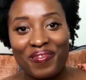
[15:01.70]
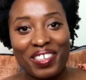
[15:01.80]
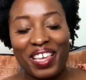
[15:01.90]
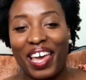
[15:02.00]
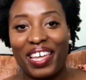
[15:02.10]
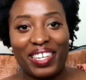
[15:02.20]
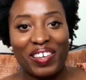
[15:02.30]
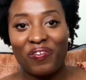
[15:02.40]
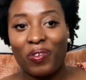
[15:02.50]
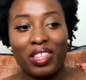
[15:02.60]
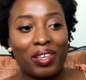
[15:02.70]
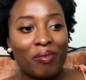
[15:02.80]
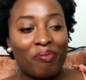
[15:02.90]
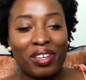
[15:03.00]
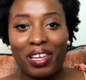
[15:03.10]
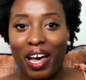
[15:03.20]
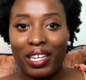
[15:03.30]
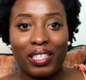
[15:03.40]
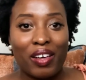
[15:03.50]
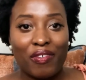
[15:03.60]
can't live with them, but gotta
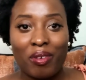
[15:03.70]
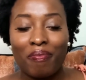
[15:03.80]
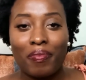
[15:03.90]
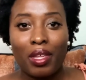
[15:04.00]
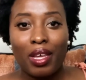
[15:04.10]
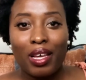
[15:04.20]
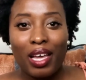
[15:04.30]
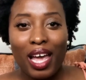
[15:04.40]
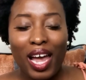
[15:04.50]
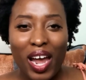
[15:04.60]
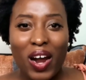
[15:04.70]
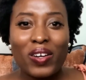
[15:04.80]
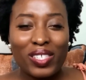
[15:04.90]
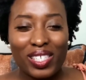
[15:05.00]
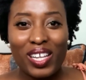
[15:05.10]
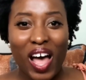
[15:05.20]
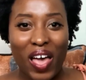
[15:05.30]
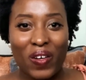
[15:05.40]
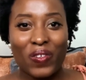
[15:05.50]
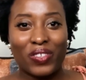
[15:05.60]
love them
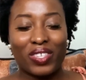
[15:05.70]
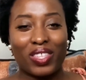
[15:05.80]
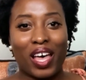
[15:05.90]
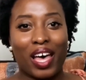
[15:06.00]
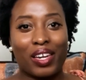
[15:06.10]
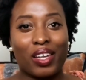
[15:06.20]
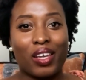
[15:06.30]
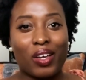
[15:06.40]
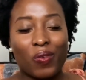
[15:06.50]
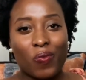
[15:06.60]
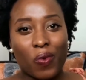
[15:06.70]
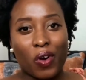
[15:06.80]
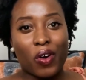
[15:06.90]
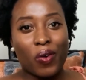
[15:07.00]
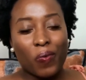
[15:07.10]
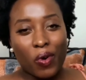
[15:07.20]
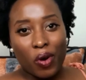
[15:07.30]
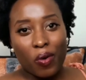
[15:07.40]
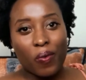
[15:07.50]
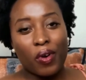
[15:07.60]
hairstyles that
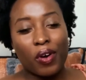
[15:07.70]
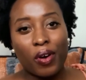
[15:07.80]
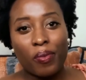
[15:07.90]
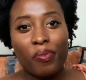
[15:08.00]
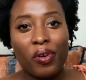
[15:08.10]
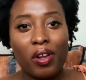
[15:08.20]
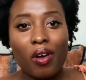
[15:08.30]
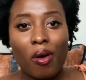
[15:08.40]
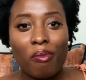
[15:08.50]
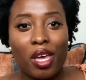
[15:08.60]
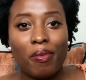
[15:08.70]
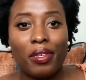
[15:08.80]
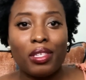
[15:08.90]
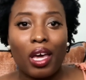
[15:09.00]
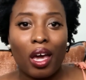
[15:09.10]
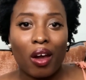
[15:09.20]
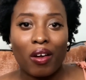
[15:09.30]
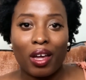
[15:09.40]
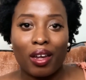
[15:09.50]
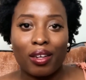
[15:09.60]
we're putting our baby's hair
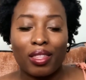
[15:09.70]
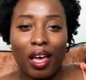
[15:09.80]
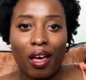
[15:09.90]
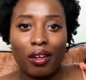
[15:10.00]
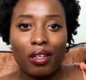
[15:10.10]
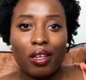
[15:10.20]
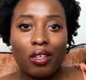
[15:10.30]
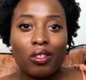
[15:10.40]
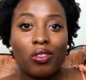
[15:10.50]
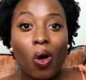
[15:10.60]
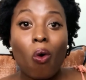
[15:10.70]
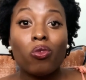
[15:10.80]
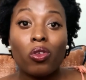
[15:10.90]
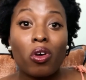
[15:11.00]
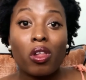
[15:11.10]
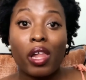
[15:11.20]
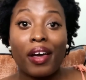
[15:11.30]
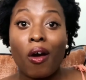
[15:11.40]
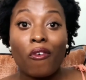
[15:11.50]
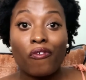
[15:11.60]
in that don't look like
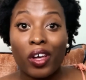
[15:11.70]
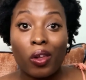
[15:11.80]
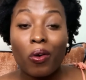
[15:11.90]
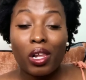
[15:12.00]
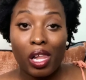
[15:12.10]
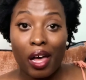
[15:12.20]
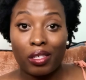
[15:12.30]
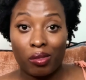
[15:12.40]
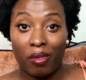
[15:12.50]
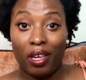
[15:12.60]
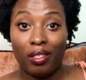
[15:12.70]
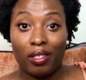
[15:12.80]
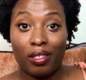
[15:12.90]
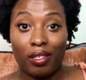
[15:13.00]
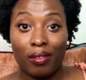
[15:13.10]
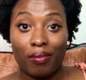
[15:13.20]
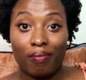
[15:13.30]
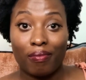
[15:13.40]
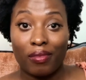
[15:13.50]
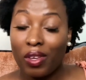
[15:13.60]
our fellow classmates.
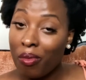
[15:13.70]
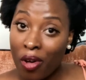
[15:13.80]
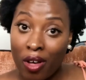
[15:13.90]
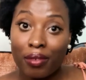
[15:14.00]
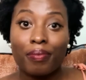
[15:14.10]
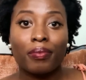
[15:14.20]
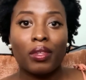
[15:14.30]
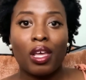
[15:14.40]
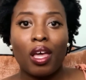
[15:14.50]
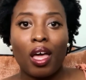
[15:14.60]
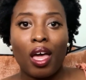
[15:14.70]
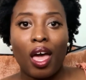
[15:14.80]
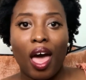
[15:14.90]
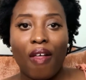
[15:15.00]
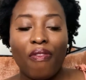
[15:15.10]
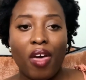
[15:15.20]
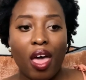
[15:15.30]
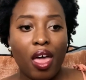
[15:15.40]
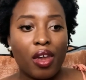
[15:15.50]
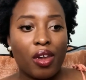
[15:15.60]
Come on. And
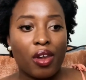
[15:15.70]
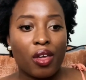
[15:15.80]
then